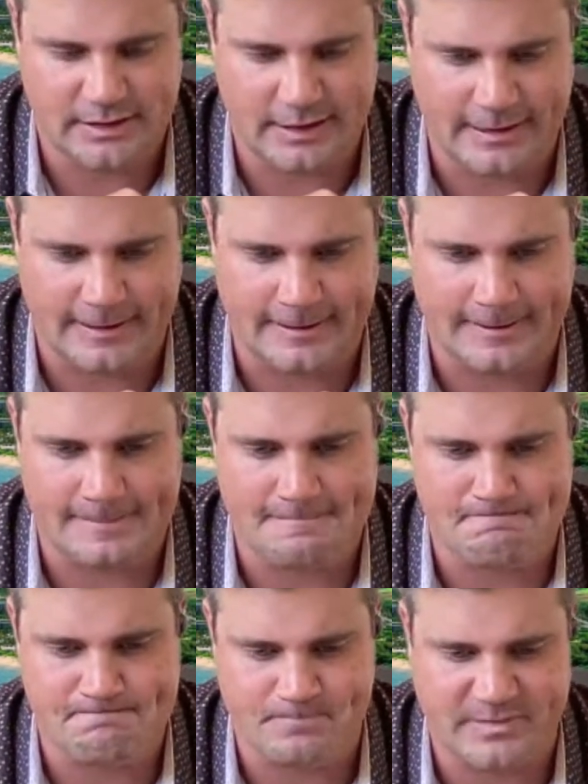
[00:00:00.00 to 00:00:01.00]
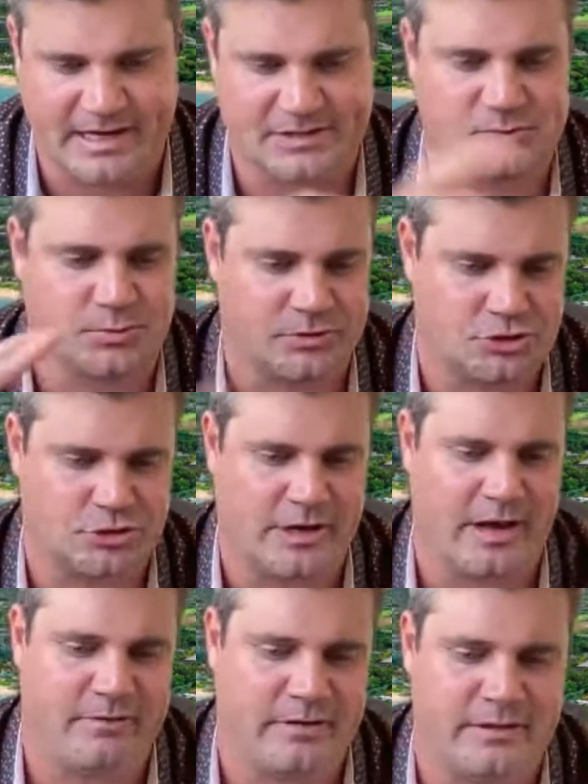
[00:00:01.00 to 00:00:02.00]
That's what's
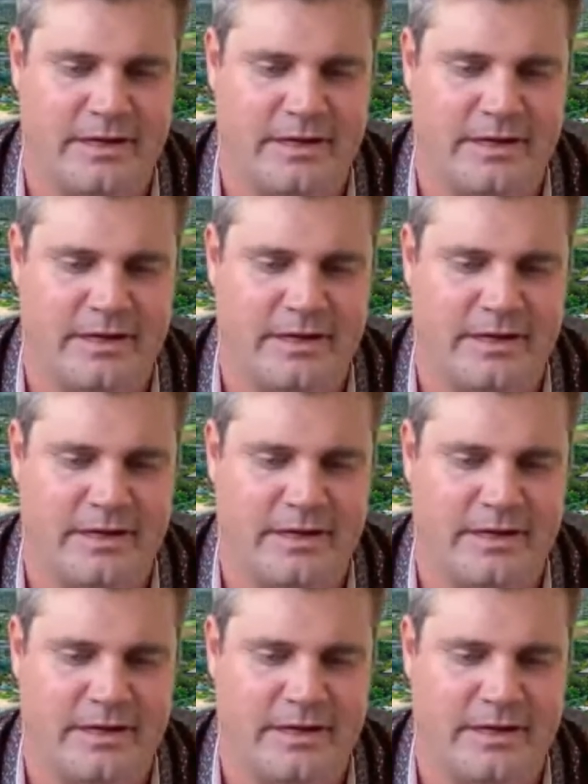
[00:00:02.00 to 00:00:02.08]
driving